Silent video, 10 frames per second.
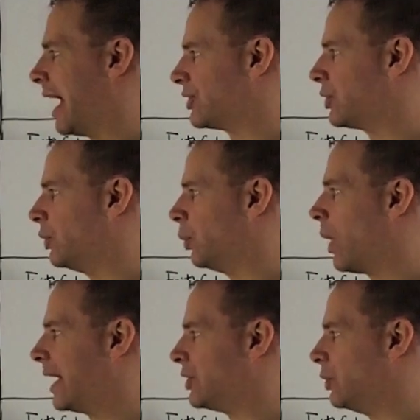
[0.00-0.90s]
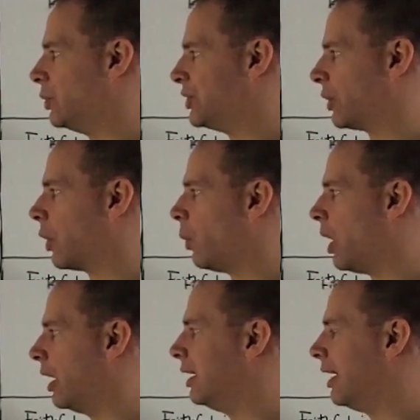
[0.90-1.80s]
x2, y2, 0,
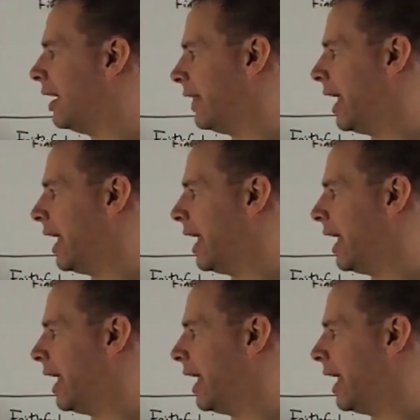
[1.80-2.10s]
1,